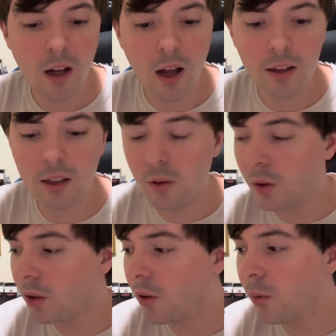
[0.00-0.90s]
I think
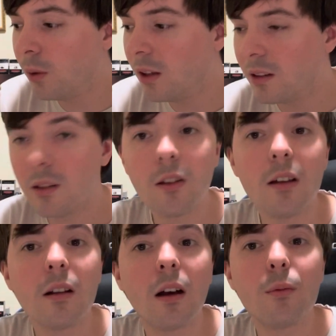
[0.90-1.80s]
with all being
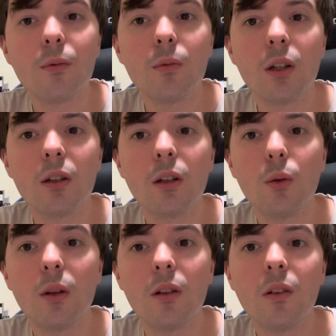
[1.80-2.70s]
said, I'm gonna
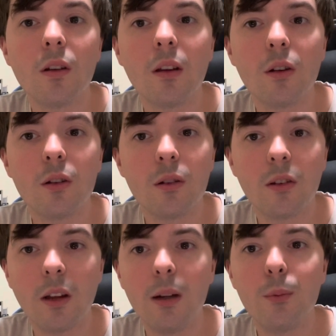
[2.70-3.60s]
go into the
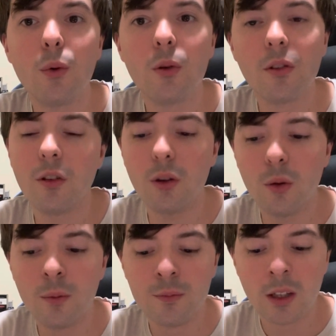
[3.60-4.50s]
sample.
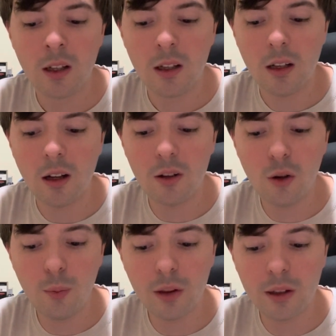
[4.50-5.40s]
So I
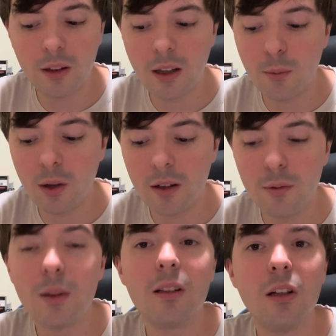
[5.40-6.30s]
hope that that might have
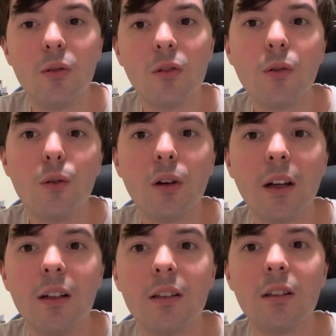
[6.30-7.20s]
been useful,
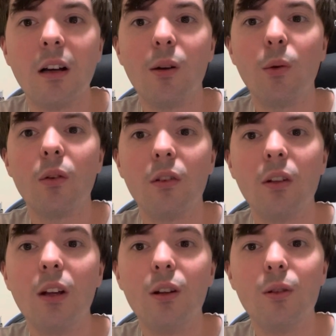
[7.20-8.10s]
and I will
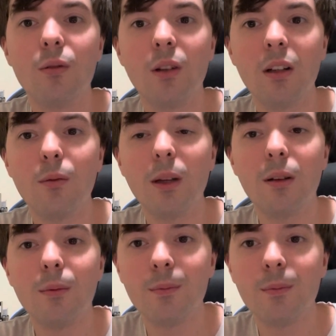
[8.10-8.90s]
see you in a minute. Hey